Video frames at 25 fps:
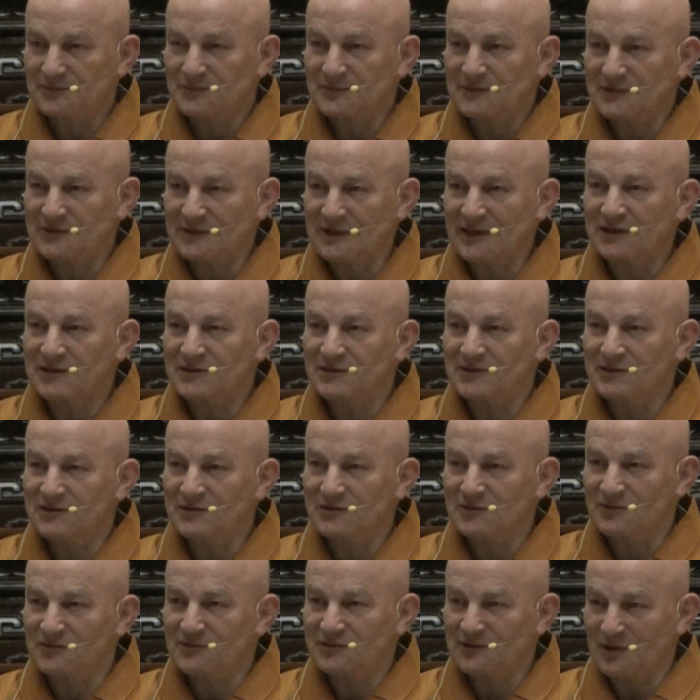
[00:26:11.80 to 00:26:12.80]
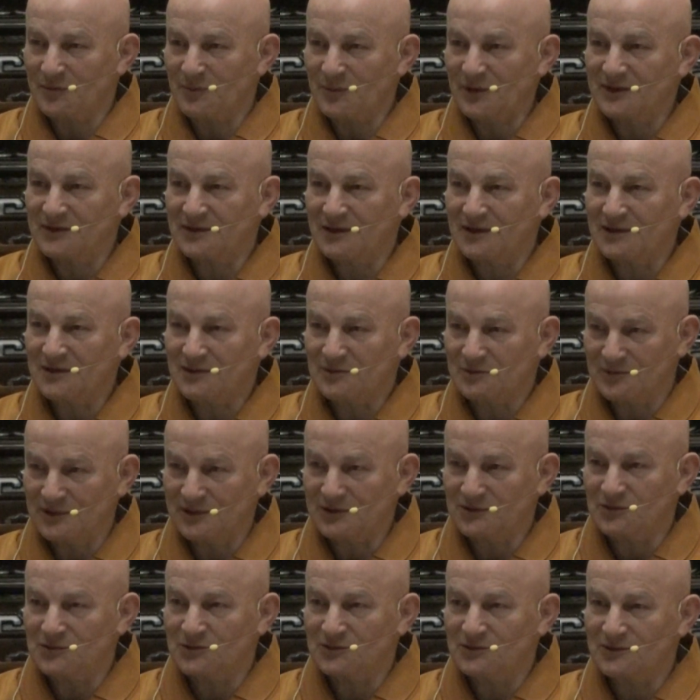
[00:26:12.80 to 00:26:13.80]
stages of shamatha.
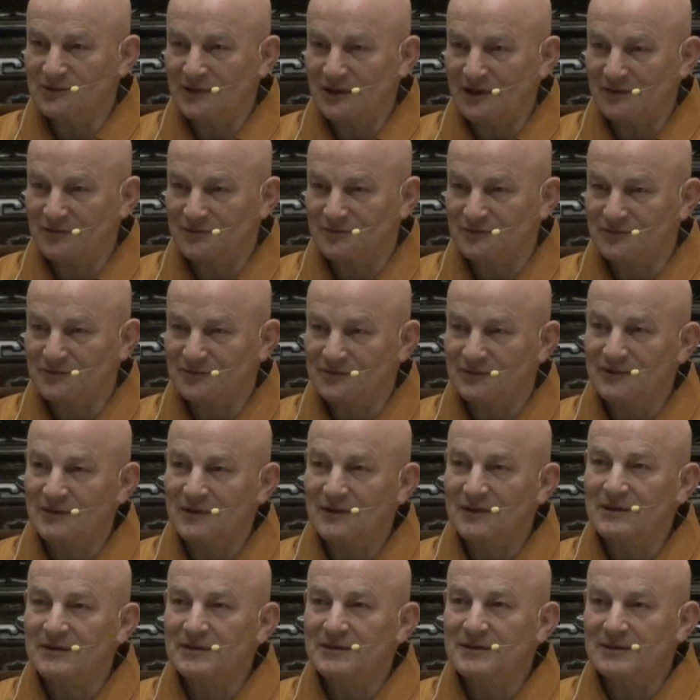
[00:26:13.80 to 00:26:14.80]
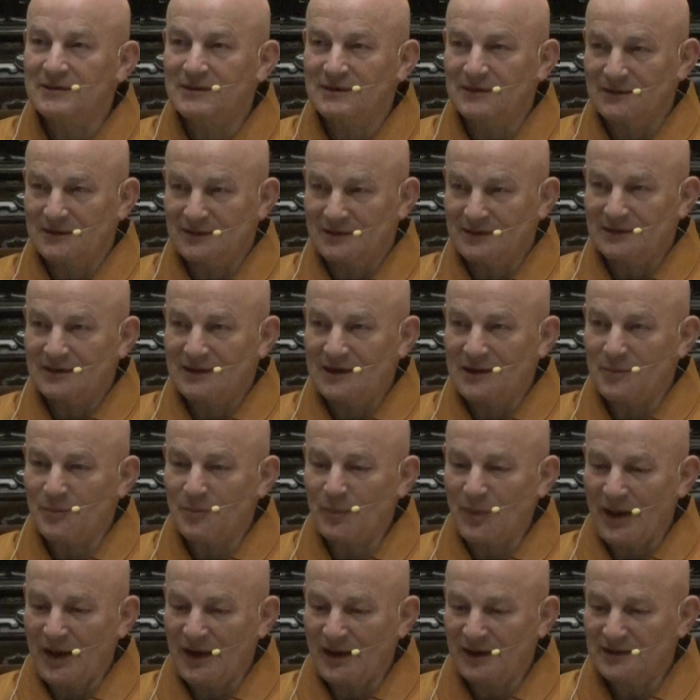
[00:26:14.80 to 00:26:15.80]
When you have
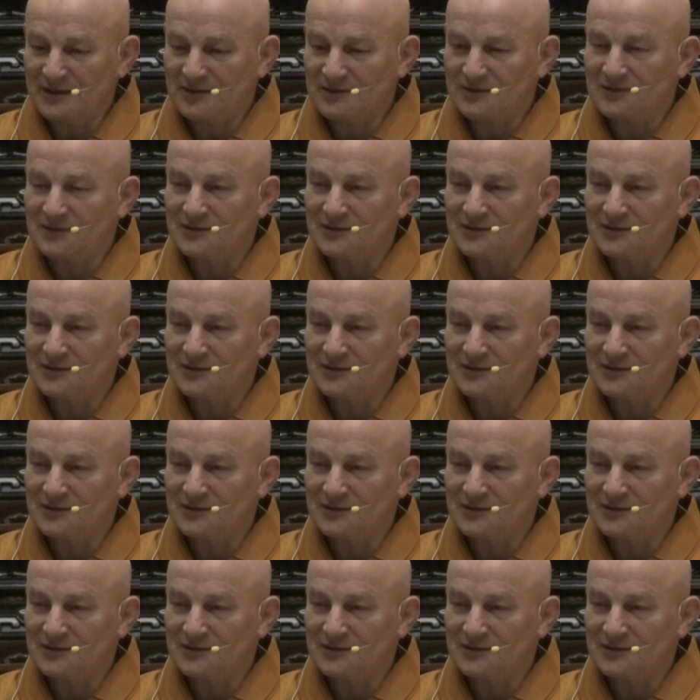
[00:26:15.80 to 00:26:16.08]
applied,